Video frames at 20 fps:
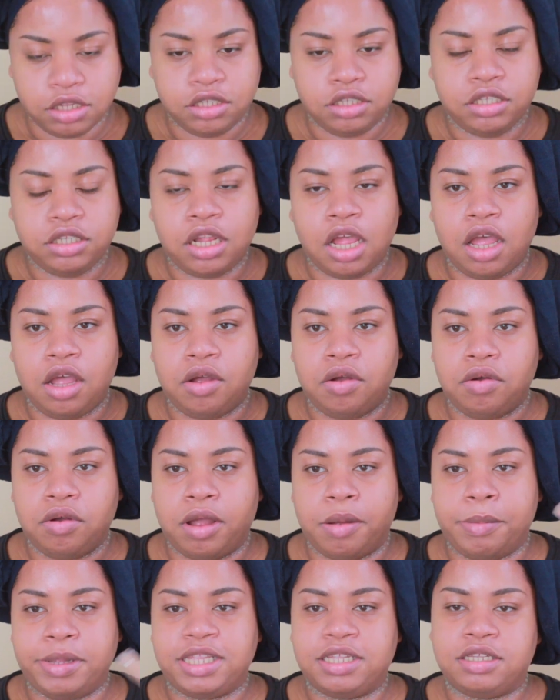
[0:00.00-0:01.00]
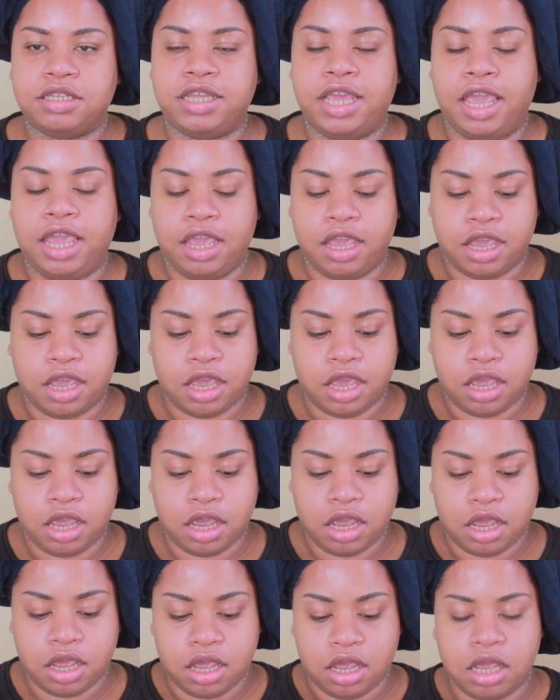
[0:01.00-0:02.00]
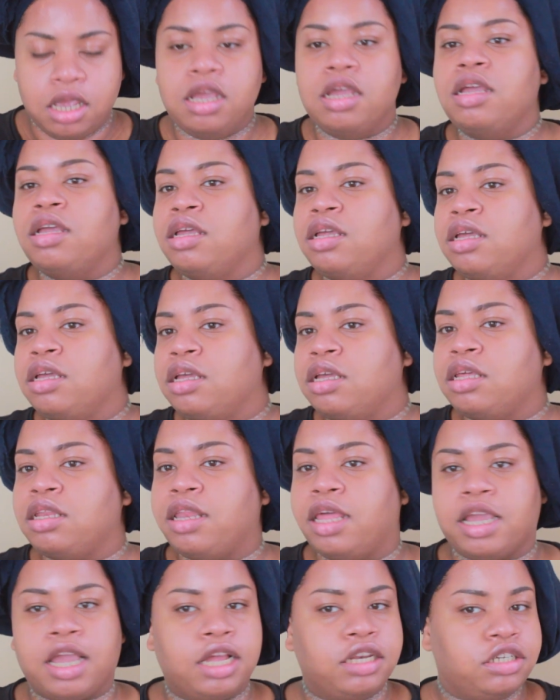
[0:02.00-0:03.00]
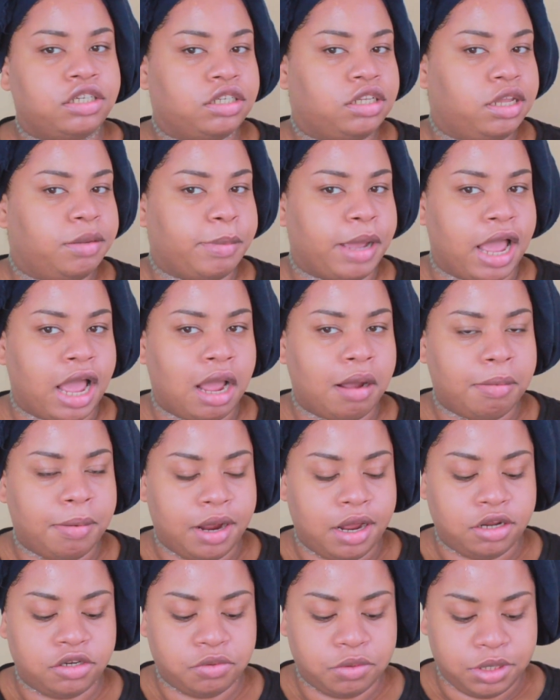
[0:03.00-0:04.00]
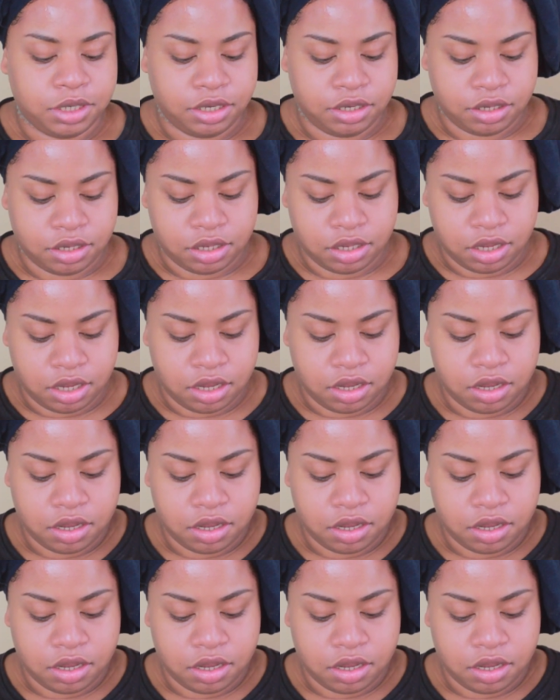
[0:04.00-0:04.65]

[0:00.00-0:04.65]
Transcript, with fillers: So I'm about to take, like, I just did my eyebrows with